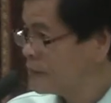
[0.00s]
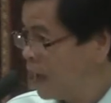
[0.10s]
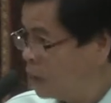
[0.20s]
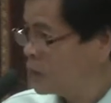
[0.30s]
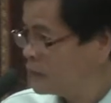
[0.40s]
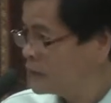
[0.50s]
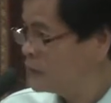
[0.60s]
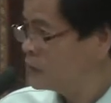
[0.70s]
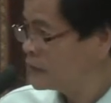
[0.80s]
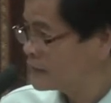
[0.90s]
However
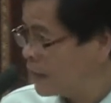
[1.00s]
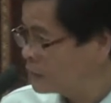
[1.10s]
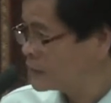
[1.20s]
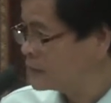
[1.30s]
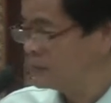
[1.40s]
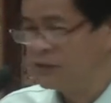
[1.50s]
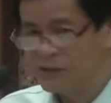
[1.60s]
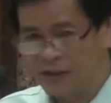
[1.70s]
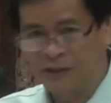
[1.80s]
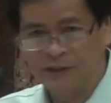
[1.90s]
you encountered
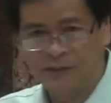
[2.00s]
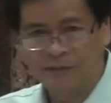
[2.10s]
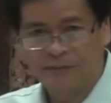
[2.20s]
Jesus,